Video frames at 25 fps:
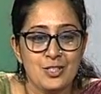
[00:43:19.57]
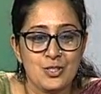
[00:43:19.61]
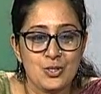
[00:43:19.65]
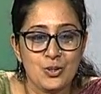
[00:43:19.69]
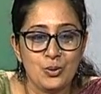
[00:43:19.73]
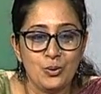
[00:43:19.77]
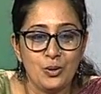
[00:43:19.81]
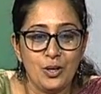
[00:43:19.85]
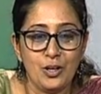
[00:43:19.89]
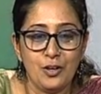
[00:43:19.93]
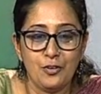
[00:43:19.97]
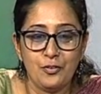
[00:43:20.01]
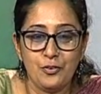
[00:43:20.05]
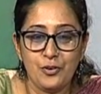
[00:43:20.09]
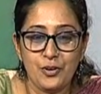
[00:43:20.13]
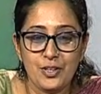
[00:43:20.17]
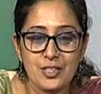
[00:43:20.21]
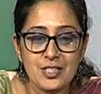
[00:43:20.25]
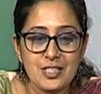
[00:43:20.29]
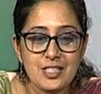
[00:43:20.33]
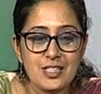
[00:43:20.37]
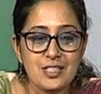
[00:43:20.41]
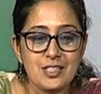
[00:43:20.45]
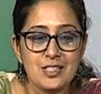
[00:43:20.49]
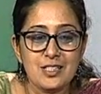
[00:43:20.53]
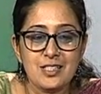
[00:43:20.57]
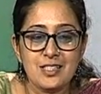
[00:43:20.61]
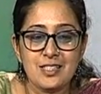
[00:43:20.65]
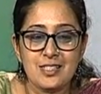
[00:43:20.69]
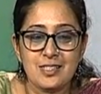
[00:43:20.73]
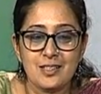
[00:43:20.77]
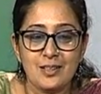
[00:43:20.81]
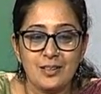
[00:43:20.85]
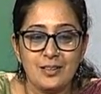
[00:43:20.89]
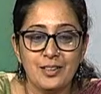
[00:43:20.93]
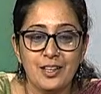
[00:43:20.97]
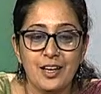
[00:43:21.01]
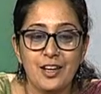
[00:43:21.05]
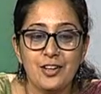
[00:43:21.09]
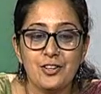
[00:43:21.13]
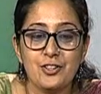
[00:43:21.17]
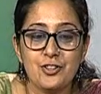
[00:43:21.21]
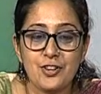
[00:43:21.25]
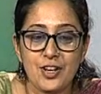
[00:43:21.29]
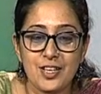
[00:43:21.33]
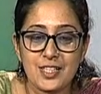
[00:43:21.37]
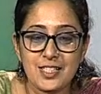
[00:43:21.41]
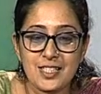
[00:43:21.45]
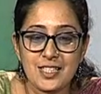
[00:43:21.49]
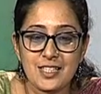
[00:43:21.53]
So uh, for instance, uh, they are
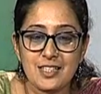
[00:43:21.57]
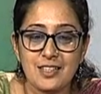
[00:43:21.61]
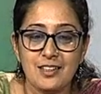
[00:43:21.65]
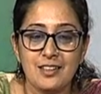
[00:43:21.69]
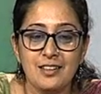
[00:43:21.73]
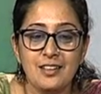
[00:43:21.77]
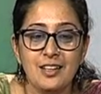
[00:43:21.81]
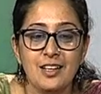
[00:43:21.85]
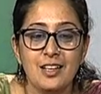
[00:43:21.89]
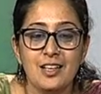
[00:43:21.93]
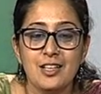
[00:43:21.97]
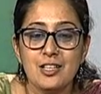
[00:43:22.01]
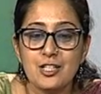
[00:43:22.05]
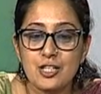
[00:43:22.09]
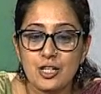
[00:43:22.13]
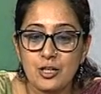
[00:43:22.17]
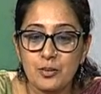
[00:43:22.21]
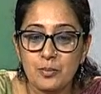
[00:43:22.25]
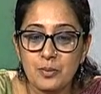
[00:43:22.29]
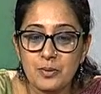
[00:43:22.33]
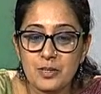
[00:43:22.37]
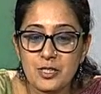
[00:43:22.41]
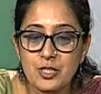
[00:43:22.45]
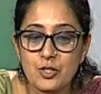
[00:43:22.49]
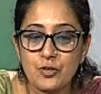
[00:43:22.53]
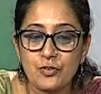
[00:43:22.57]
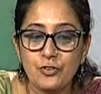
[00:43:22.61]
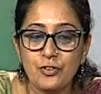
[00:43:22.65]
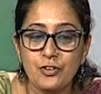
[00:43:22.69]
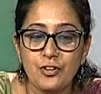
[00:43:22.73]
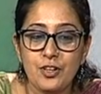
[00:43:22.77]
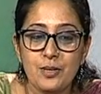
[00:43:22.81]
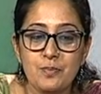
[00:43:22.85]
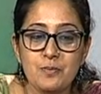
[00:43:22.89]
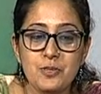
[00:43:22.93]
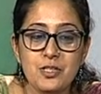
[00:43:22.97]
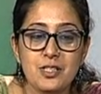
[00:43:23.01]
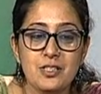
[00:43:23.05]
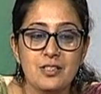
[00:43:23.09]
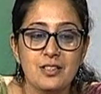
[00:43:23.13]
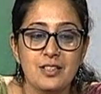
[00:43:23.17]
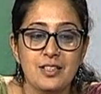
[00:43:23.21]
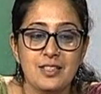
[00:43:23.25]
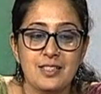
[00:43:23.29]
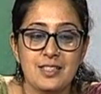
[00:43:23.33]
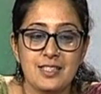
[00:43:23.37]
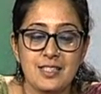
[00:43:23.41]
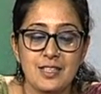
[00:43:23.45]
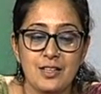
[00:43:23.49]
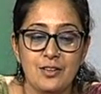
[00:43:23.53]
dressed in turbans of
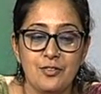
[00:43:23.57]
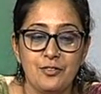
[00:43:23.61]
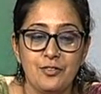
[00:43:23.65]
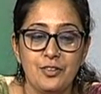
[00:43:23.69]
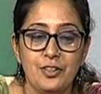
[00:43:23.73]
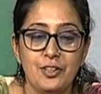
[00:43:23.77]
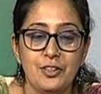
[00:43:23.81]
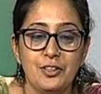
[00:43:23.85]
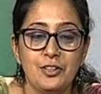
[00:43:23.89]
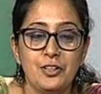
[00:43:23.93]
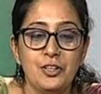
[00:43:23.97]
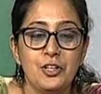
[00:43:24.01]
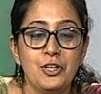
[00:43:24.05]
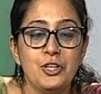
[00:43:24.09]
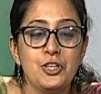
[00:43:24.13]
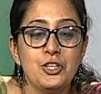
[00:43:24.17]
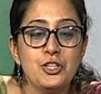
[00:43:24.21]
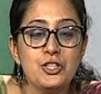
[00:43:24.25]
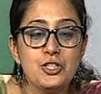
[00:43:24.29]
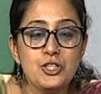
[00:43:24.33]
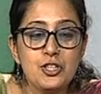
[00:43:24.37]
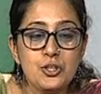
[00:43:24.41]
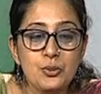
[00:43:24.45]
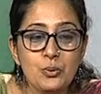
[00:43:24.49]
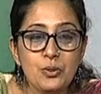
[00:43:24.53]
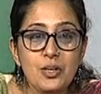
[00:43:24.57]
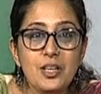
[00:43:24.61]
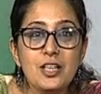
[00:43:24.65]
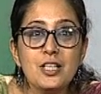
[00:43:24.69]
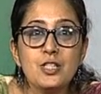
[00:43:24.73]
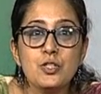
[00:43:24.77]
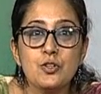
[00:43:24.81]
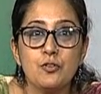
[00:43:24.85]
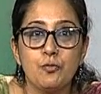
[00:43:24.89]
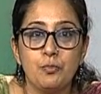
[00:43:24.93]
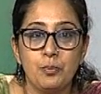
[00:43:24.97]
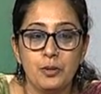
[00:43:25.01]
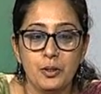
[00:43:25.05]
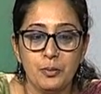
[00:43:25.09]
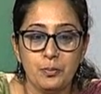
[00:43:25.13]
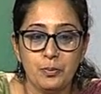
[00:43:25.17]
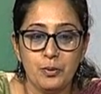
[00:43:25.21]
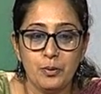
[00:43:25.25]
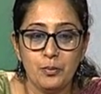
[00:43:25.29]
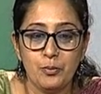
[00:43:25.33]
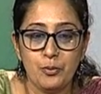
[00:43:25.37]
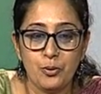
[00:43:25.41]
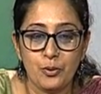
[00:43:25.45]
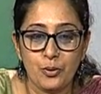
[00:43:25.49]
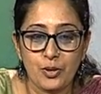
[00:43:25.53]
crimson and silver, tunics of
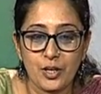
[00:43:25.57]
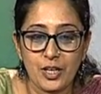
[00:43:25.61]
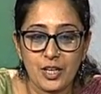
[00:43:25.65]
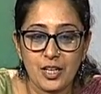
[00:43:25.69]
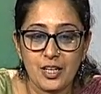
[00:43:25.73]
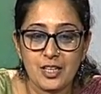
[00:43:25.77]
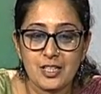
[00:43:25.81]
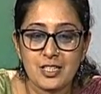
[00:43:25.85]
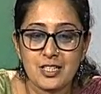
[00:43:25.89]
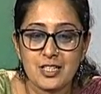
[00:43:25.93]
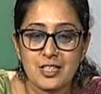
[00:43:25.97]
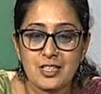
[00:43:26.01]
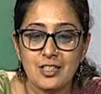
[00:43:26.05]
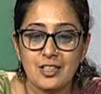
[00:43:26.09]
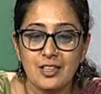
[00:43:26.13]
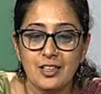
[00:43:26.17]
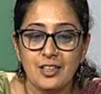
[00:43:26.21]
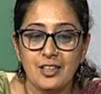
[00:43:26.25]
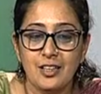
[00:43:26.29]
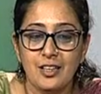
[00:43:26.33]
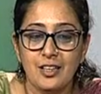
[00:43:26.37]
purple brocade,